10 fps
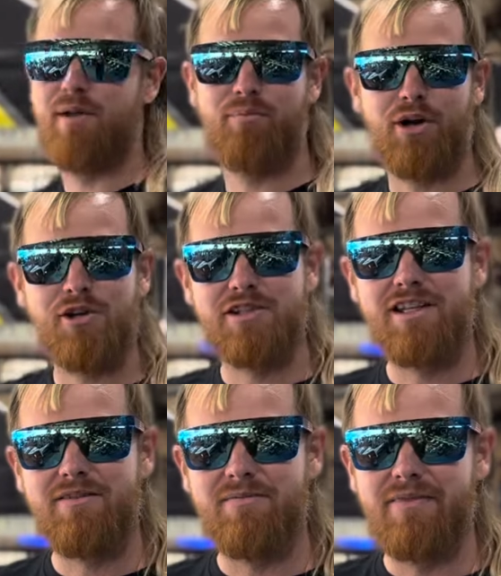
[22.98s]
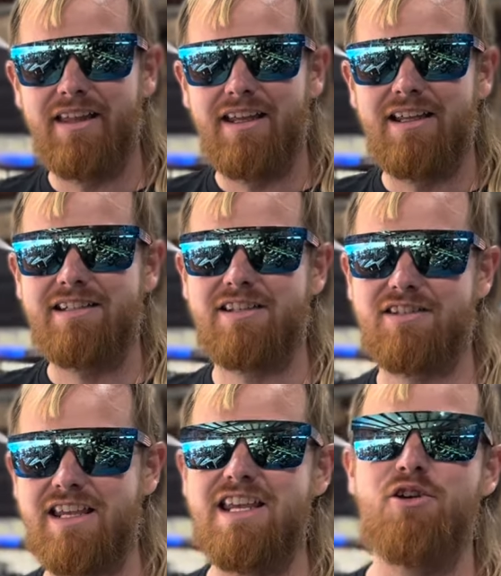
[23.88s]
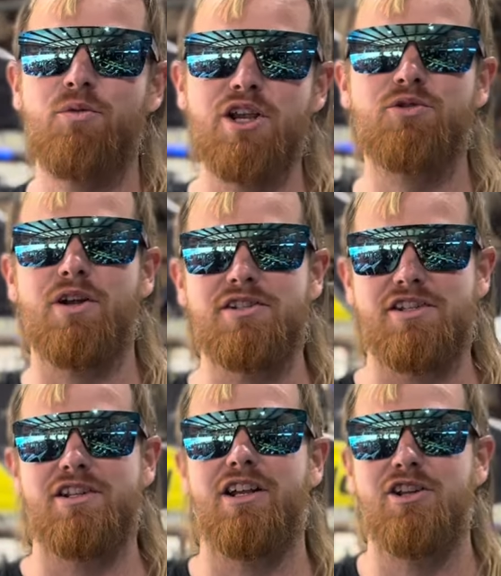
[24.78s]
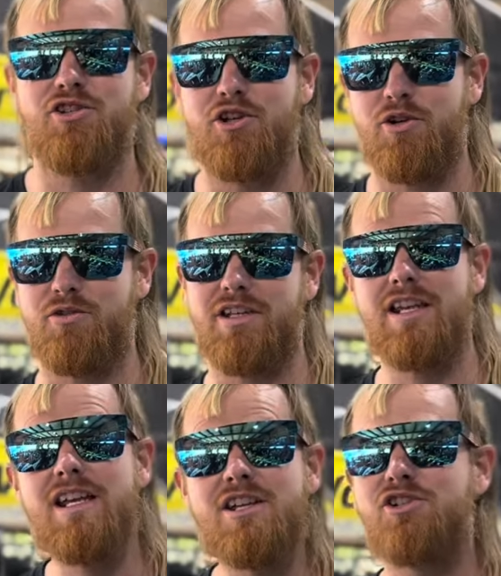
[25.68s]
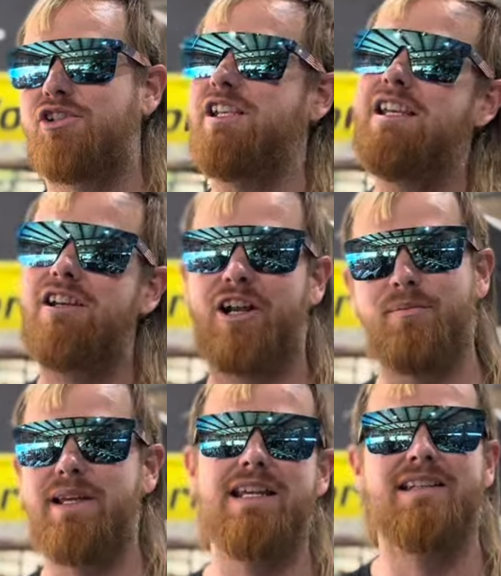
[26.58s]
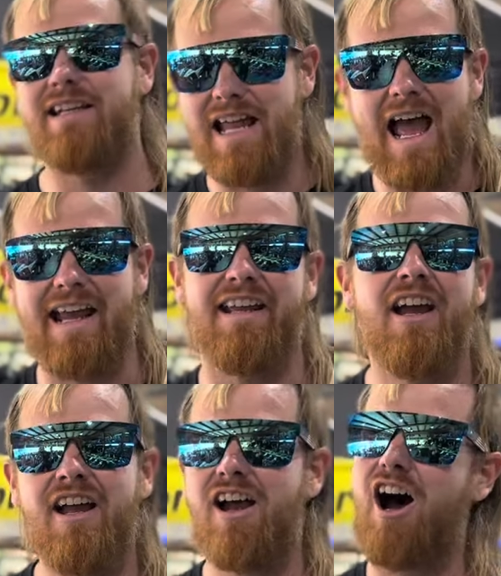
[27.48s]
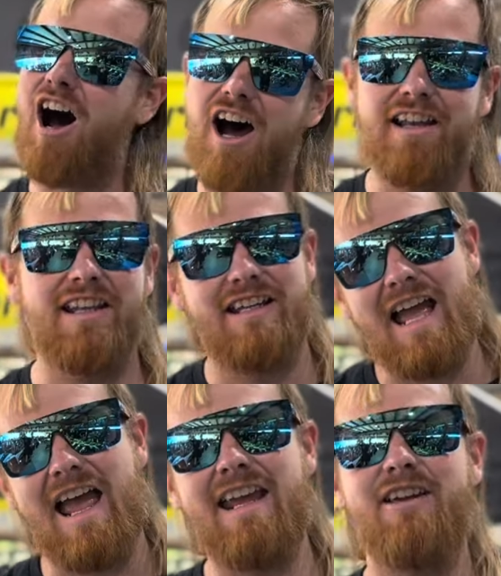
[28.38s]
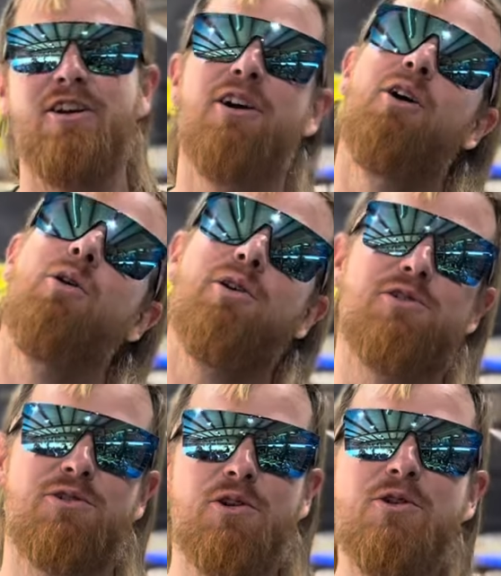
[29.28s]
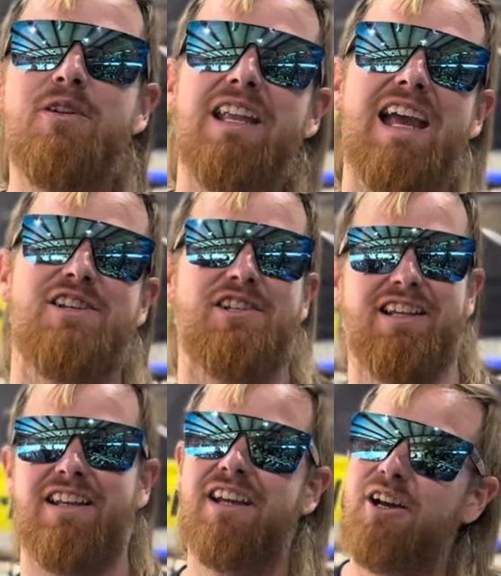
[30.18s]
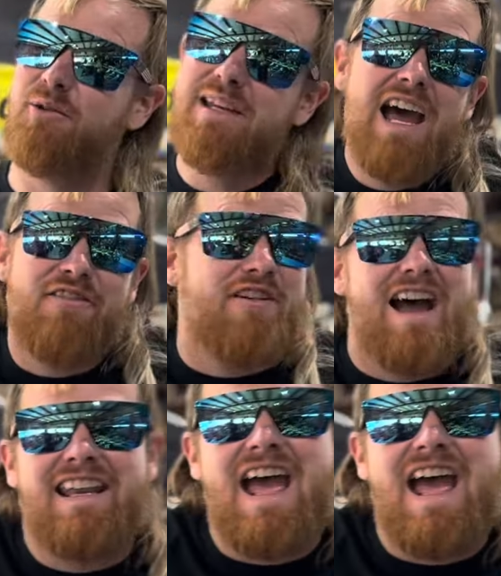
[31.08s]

in person to see which one she's going to choose. Is she going to be today Honda Gang or Zook Nation? We gotta find